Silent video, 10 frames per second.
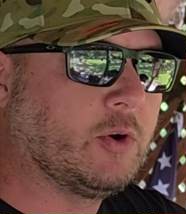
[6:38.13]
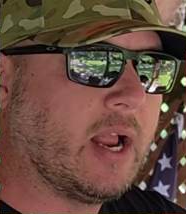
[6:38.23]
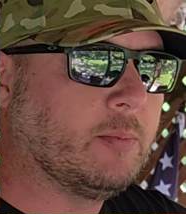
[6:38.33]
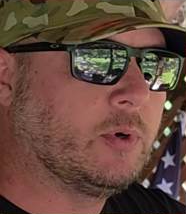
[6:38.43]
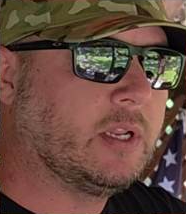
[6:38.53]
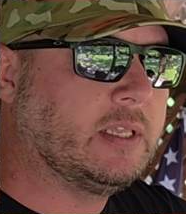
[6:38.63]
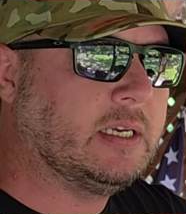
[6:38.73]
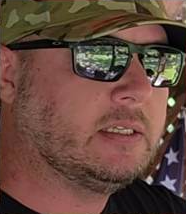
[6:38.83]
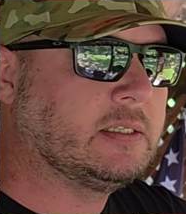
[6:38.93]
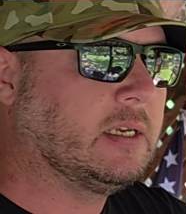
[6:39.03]
to grab one of
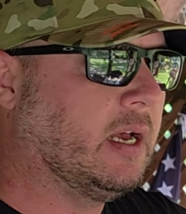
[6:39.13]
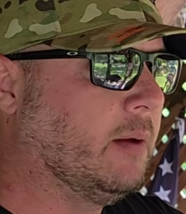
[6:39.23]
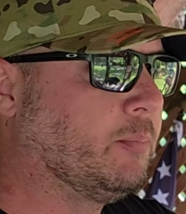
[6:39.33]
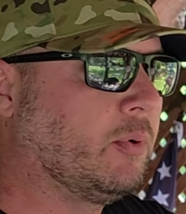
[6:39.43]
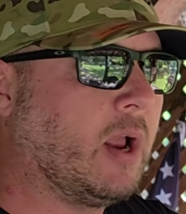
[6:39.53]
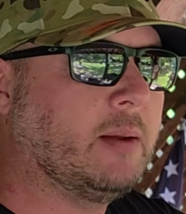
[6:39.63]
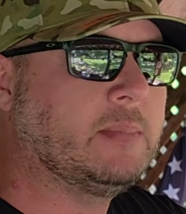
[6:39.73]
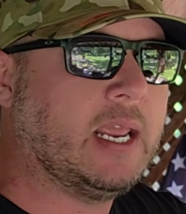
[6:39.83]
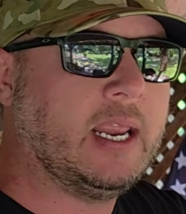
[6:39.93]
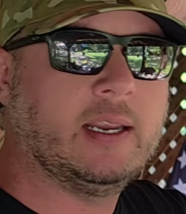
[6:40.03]
these. Prime
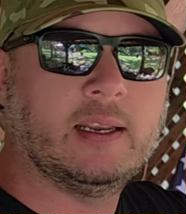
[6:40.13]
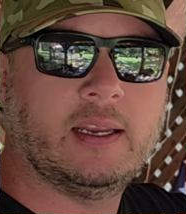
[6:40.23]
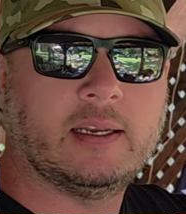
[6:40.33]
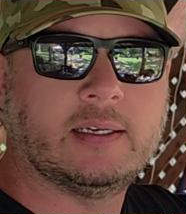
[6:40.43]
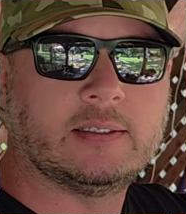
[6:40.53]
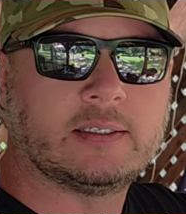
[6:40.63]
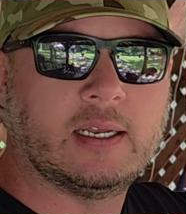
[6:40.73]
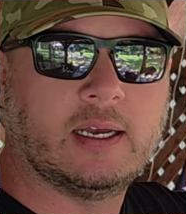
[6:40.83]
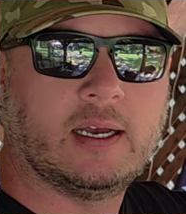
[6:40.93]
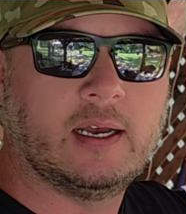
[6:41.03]
Day is
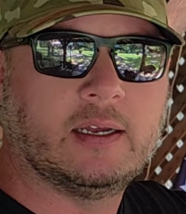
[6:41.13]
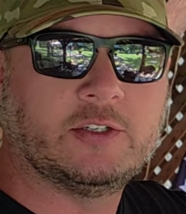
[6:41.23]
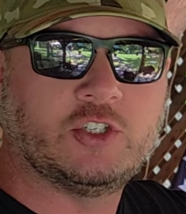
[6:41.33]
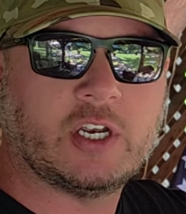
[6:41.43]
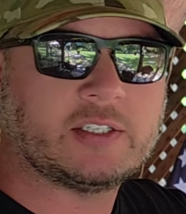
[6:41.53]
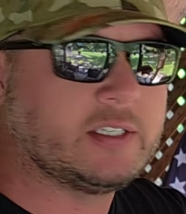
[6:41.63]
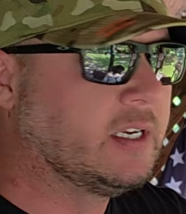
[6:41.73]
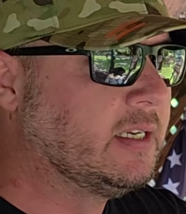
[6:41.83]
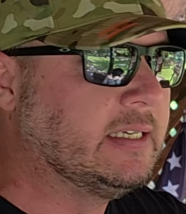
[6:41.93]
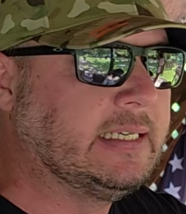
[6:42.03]
just
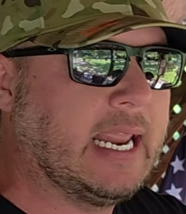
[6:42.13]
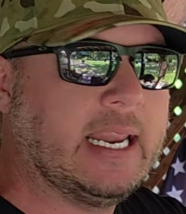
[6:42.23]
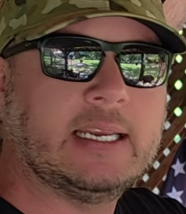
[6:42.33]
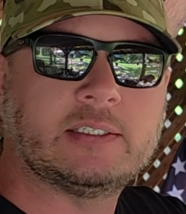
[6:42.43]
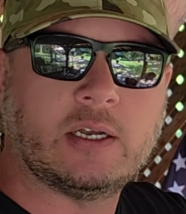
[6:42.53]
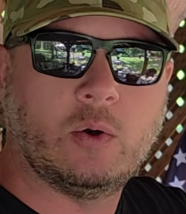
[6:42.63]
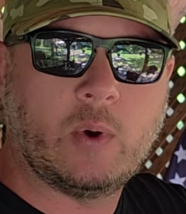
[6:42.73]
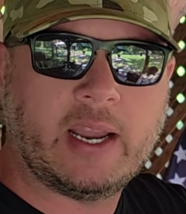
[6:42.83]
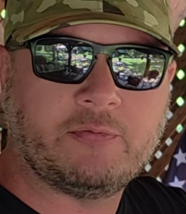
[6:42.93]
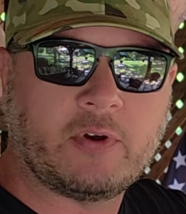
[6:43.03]
days
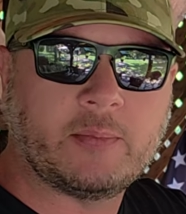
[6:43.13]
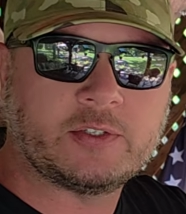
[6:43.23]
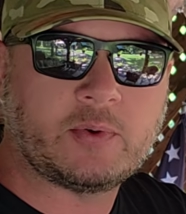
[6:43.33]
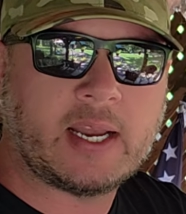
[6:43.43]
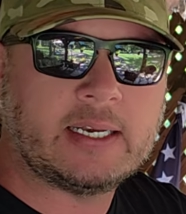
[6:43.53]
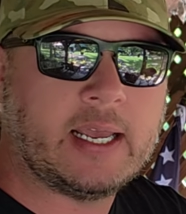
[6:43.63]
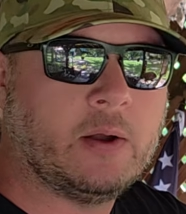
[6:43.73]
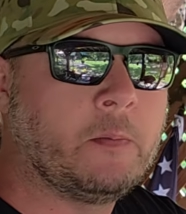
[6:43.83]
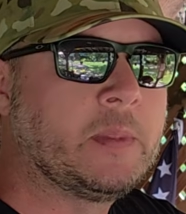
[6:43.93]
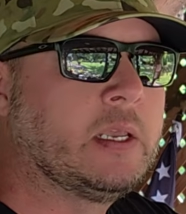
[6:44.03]
away from us right
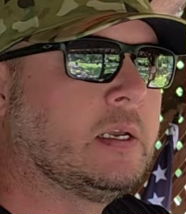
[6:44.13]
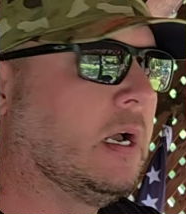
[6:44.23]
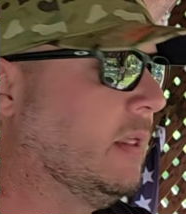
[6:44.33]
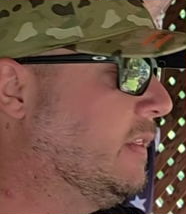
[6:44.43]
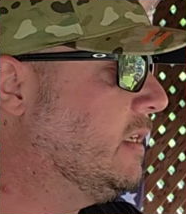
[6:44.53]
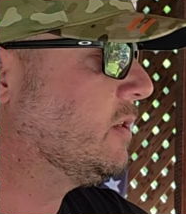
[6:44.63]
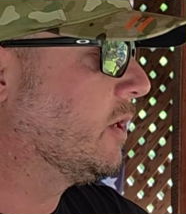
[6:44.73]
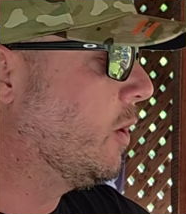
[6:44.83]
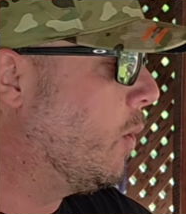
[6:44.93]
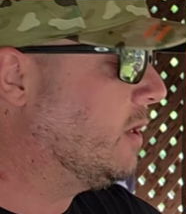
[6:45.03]
now. These are
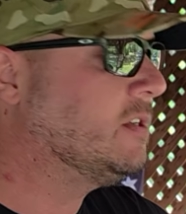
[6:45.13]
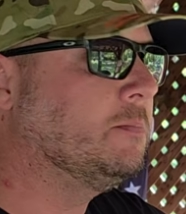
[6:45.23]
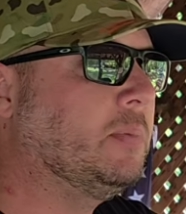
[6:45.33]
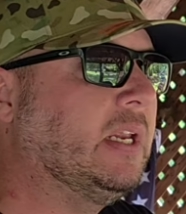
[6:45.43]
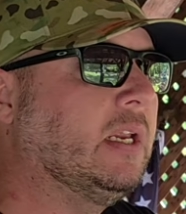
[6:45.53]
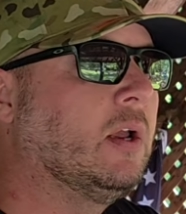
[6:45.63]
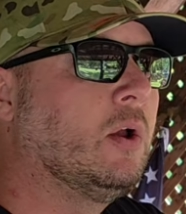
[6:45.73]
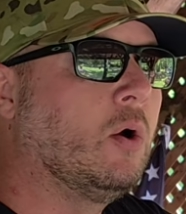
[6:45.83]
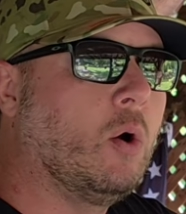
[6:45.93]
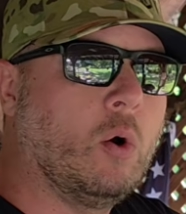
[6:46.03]
going to be
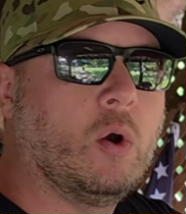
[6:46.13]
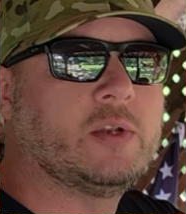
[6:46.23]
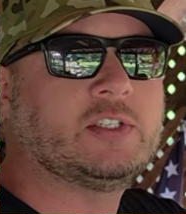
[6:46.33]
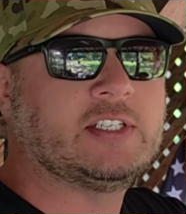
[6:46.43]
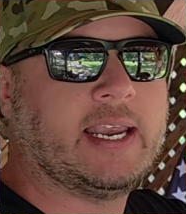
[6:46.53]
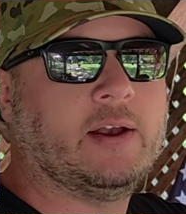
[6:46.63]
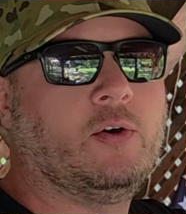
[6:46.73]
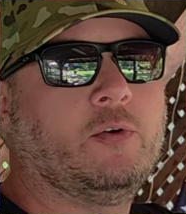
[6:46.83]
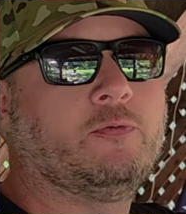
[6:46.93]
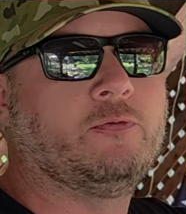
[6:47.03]
on
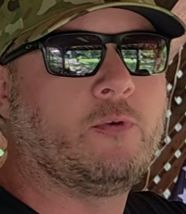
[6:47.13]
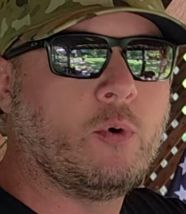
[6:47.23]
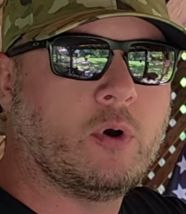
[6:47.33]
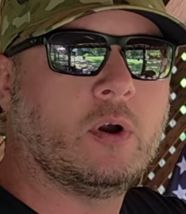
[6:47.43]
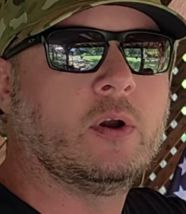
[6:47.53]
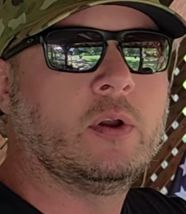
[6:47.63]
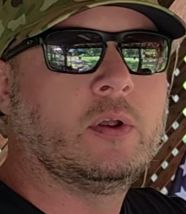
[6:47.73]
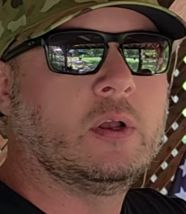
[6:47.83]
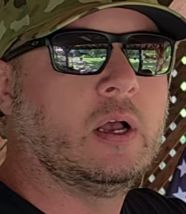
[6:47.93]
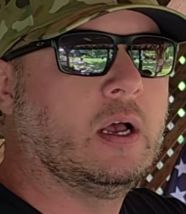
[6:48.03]
sale for
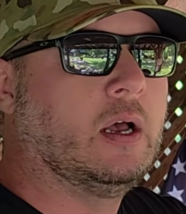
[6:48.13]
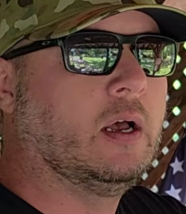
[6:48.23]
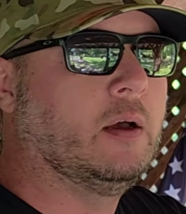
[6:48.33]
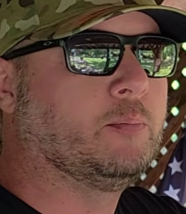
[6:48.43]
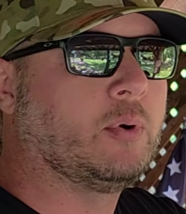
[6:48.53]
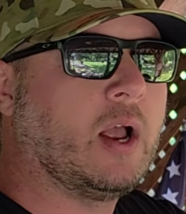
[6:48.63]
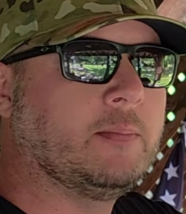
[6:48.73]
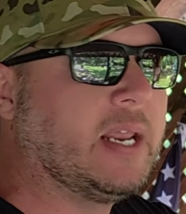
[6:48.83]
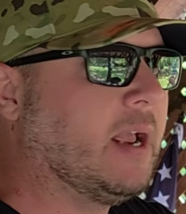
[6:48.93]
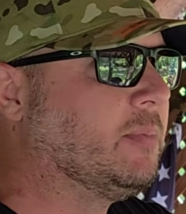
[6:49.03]

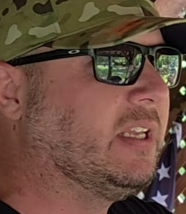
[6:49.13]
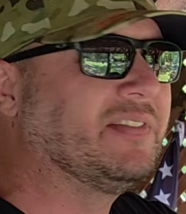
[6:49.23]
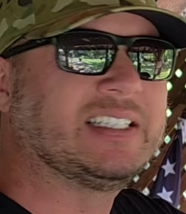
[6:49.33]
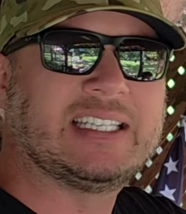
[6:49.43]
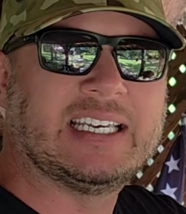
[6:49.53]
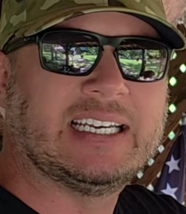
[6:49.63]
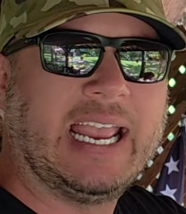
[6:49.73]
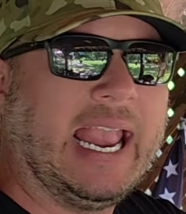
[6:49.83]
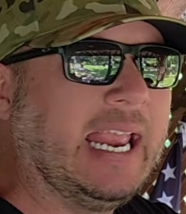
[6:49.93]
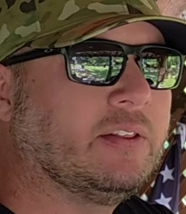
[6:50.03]
Prime Day. I believe it's
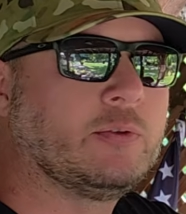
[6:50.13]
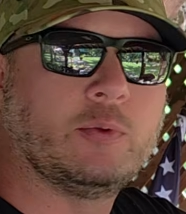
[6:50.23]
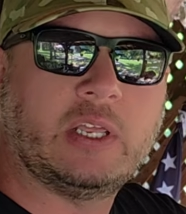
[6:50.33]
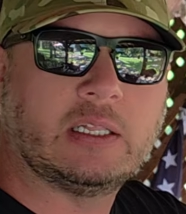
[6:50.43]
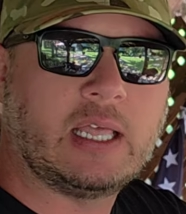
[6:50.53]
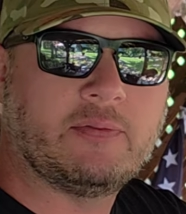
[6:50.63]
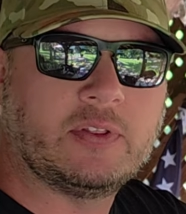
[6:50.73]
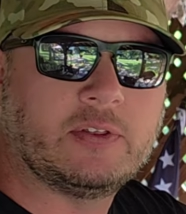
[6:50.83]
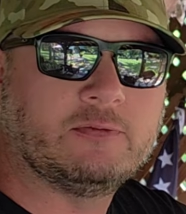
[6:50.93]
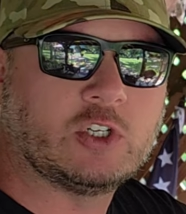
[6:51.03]
the 8th through the
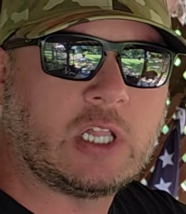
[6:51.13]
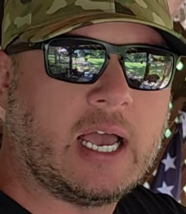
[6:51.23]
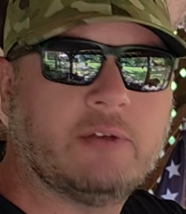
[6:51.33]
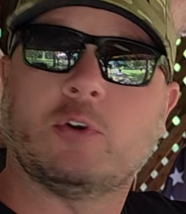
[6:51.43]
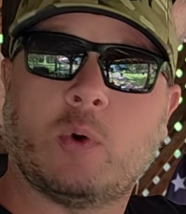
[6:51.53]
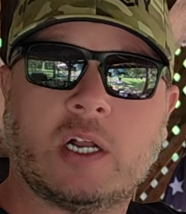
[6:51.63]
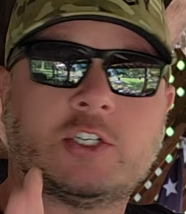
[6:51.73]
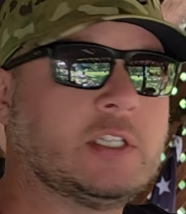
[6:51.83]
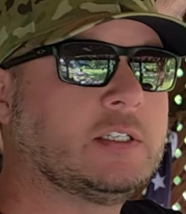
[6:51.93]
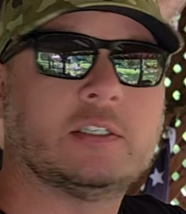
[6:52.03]
11th of July. If you're
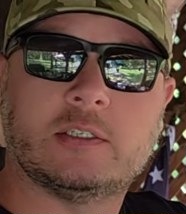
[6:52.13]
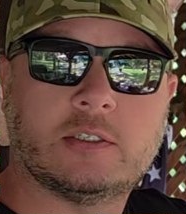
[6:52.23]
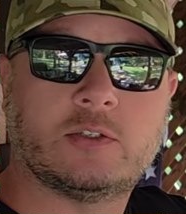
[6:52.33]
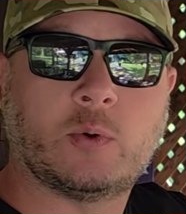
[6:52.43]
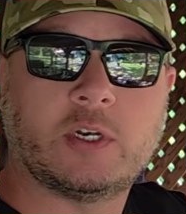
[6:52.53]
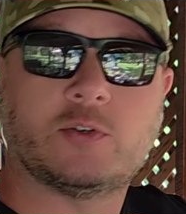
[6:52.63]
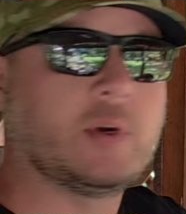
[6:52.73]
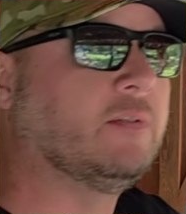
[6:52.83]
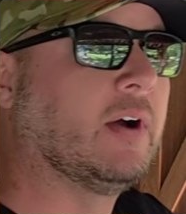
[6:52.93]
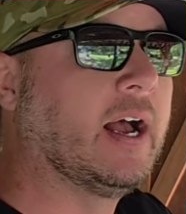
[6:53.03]
watching this, this is
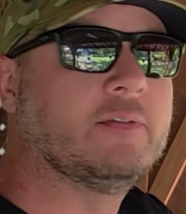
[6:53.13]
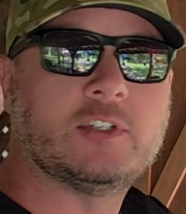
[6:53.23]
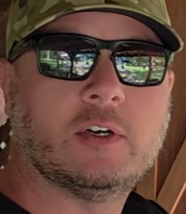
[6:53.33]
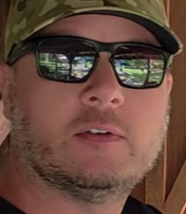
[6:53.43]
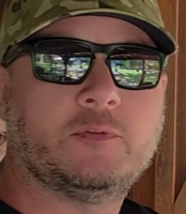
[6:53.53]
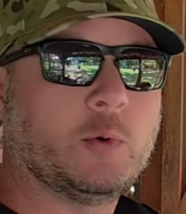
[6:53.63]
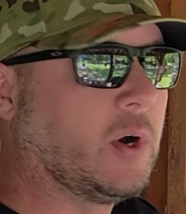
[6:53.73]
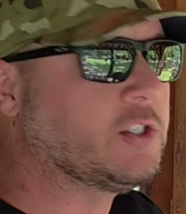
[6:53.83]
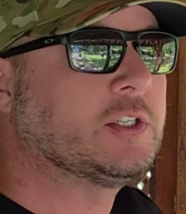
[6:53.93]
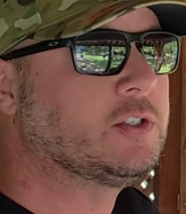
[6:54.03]
2025. So if you're
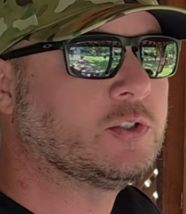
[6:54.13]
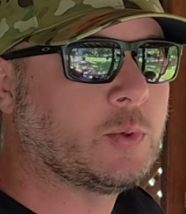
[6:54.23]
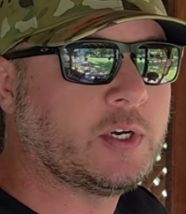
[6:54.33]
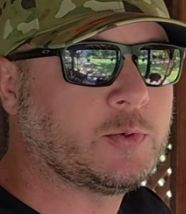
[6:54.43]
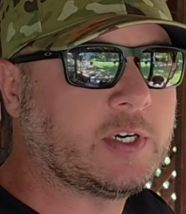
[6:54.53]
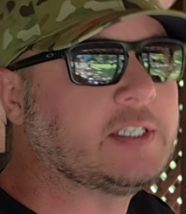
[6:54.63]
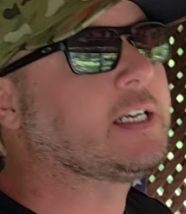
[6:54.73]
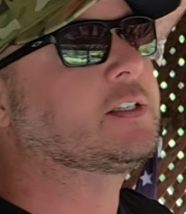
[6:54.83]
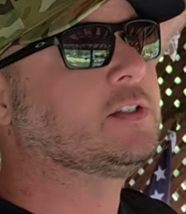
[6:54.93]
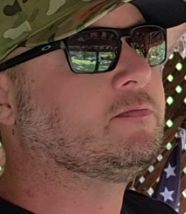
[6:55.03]
watching this in
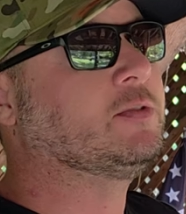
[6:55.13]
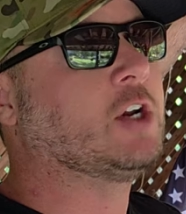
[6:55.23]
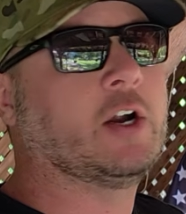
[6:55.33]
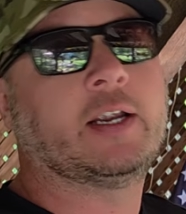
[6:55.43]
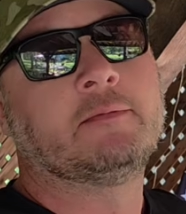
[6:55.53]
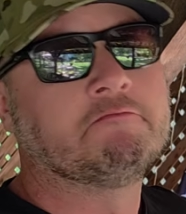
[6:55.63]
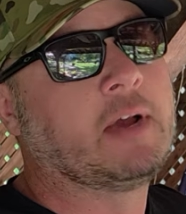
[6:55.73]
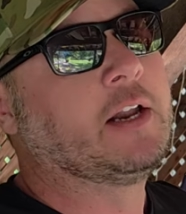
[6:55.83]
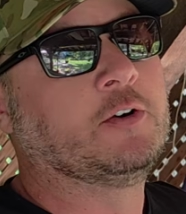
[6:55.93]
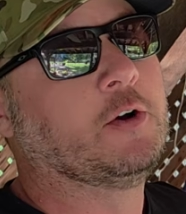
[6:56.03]
2026, sorry,
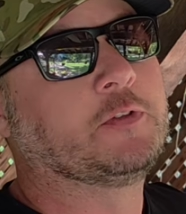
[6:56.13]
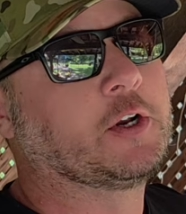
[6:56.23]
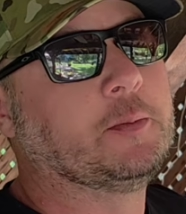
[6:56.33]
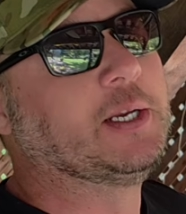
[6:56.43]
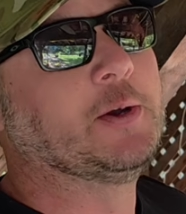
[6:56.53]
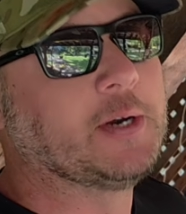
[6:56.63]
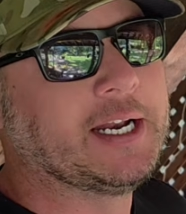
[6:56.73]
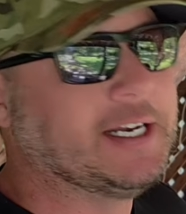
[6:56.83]
I don't know if they're going to be doing